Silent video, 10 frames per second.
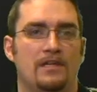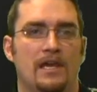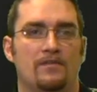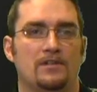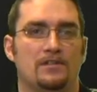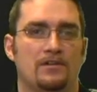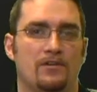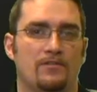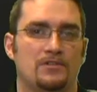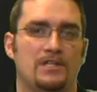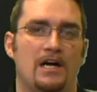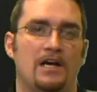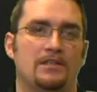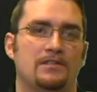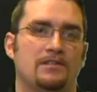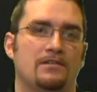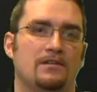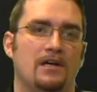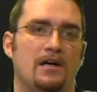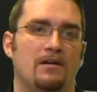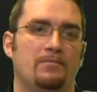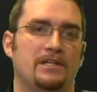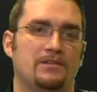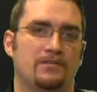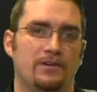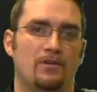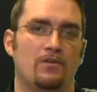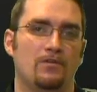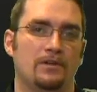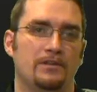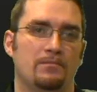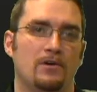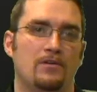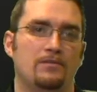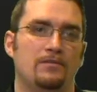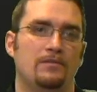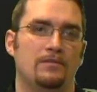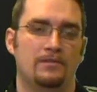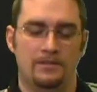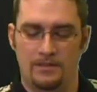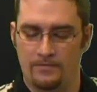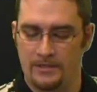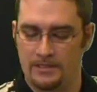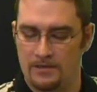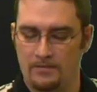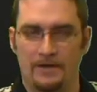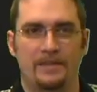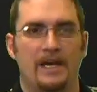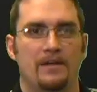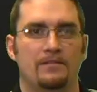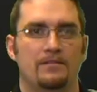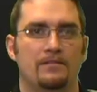gave us an oversized, uh, basically hole in the mold. You know, we don't want that.